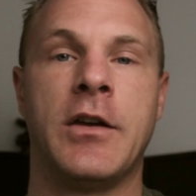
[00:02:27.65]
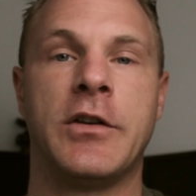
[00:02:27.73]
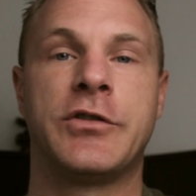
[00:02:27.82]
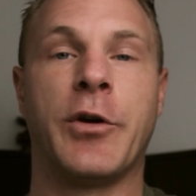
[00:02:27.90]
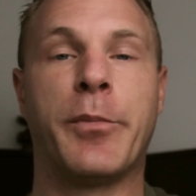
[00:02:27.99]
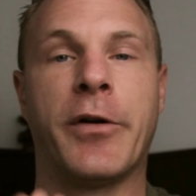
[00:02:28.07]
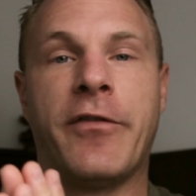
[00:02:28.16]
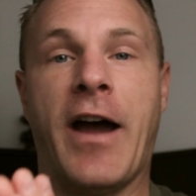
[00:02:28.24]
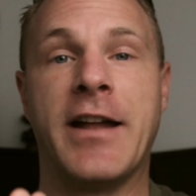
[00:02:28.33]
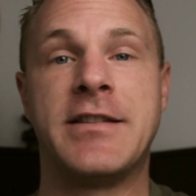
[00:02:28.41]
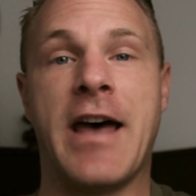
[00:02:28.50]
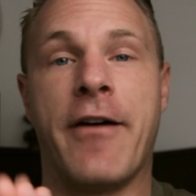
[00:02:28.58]
So it
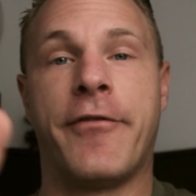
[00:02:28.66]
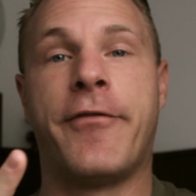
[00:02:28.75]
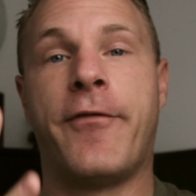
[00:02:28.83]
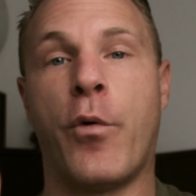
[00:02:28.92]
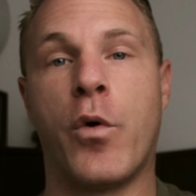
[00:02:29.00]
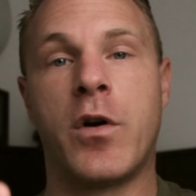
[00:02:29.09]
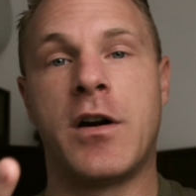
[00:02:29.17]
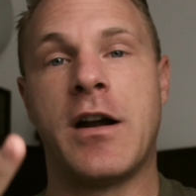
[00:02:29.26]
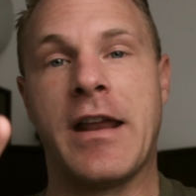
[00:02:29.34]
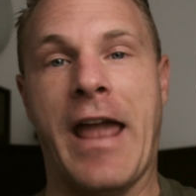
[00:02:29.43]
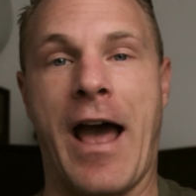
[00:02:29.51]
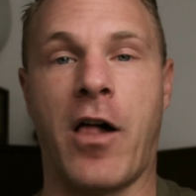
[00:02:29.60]
provides that four
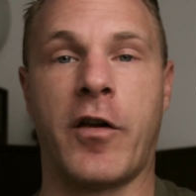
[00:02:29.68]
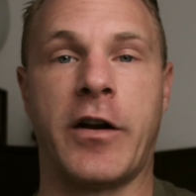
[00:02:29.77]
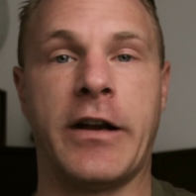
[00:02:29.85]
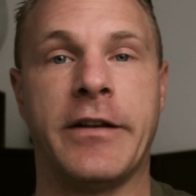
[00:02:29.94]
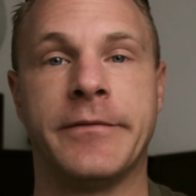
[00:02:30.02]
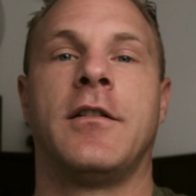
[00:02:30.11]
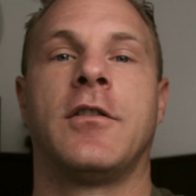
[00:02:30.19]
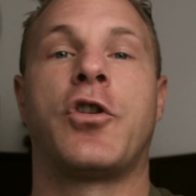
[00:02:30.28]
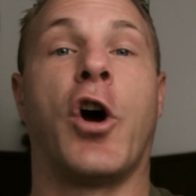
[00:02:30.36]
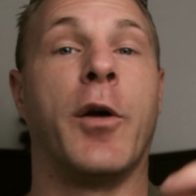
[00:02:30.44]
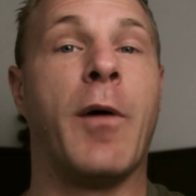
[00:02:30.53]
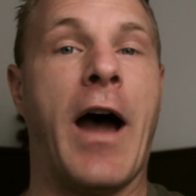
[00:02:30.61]
calorie.
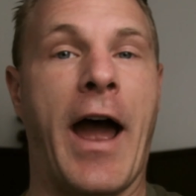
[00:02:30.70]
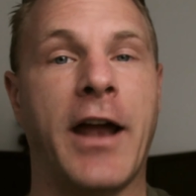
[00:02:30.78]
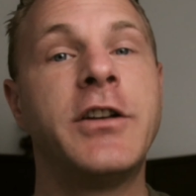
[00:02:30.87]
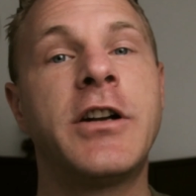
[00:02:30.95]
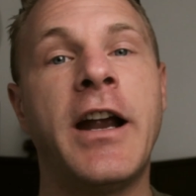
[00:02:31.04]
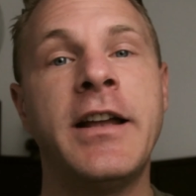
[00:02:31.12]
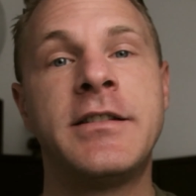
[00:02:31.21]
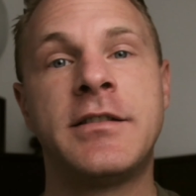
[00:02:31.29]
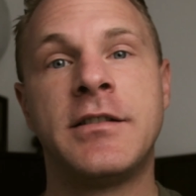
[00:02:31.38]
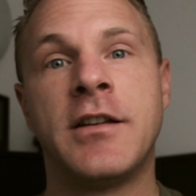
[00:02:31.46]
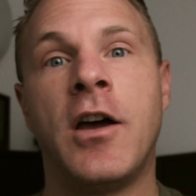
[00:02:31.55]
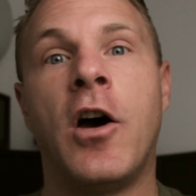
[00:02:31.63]

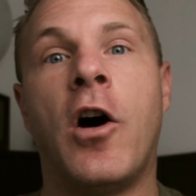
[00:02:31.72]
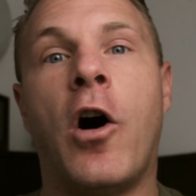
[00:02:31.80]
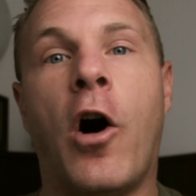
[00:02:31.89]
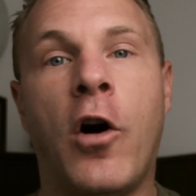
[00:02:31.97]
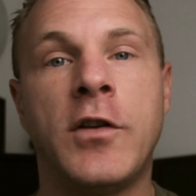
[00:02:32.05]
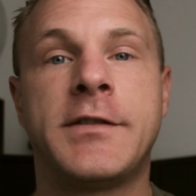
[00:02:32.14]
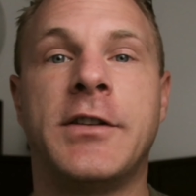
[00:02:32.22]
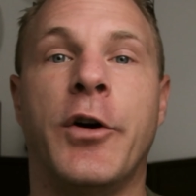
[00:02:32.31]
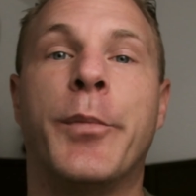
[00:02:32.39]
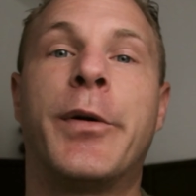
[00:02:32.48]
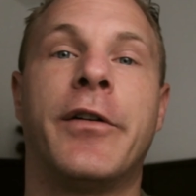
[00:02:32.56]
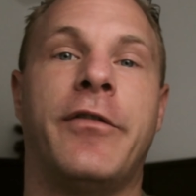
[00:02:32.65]
Carbohydrates
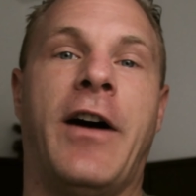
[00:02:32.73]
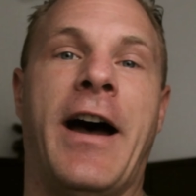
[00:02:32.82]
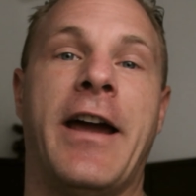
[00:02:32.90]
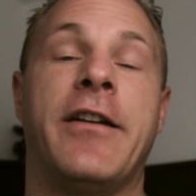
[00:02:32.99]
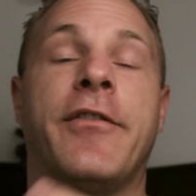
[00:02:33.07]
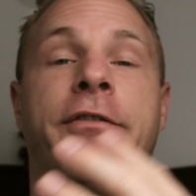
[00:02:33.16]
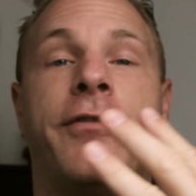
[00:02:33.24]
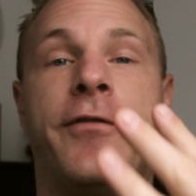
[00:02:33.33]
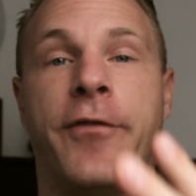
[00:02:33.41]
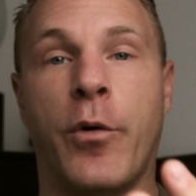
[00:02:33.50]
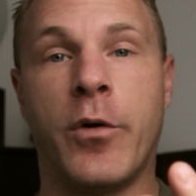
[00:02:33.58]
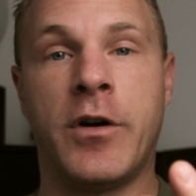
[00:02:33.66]
also provide
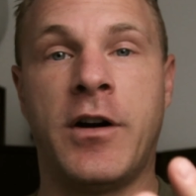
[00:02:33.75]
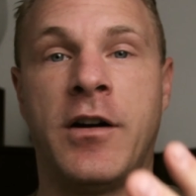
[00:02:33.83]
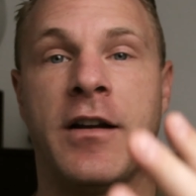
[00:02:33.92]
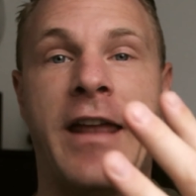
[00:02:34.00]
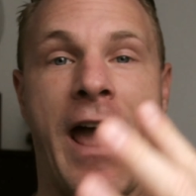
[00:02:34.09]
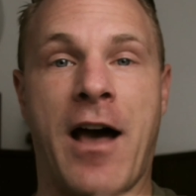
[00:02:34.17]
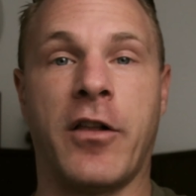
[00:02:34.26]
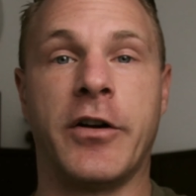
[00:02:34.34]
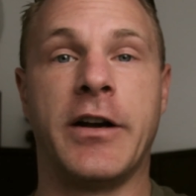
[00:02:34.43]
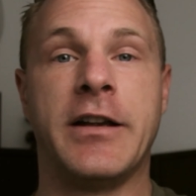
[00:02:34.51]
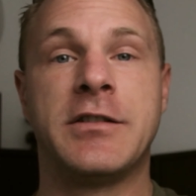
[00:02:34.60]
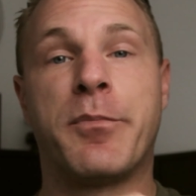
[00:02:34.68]
four
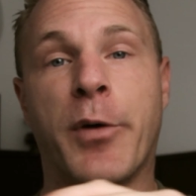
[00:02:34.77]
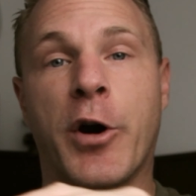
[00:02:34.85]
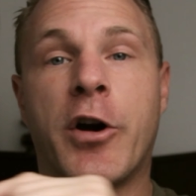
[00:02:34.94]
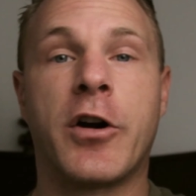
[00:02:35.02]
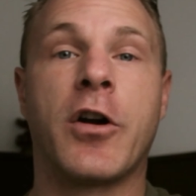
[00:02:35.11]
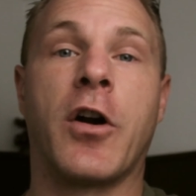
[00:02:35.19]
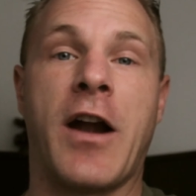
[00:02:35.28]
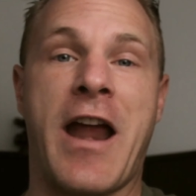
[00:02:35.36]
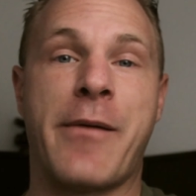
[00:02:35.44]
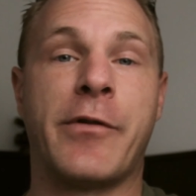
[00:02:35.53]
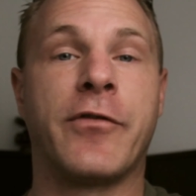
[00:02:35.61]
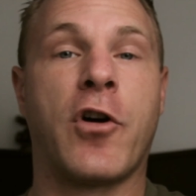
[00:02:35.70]
calories per
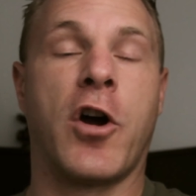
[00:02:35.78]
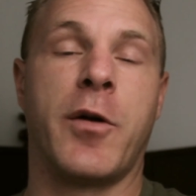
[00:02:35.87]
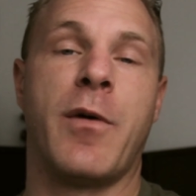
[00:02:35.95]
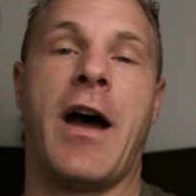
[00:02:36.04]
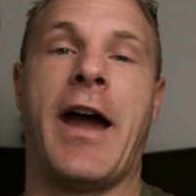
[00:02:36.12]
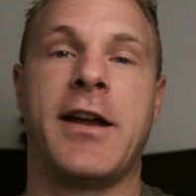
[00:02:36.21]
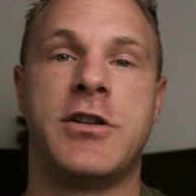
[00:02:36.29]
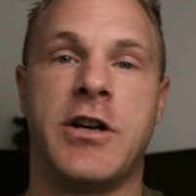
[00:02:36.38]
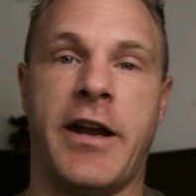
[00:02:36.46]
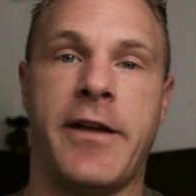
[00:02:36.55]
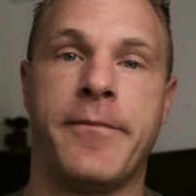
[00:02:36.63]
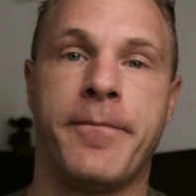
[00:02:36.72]
gram of
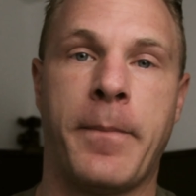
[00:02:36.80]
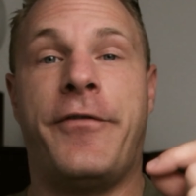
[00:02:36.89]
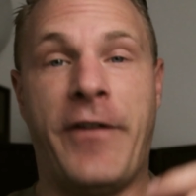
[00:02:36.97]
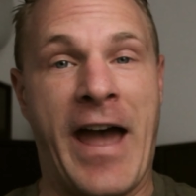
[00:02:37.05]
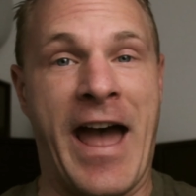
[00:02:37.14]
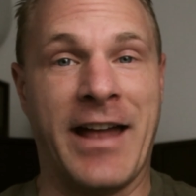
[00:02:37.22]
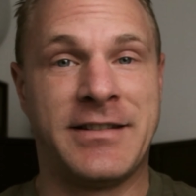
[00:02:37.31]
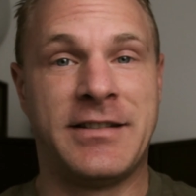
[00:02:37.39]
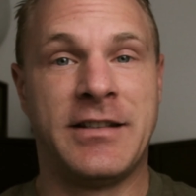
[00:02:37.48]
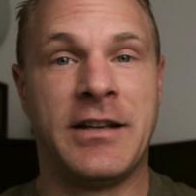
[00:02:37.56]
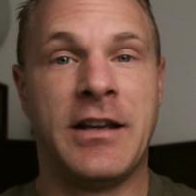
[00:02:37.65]
carbohydrate. Fats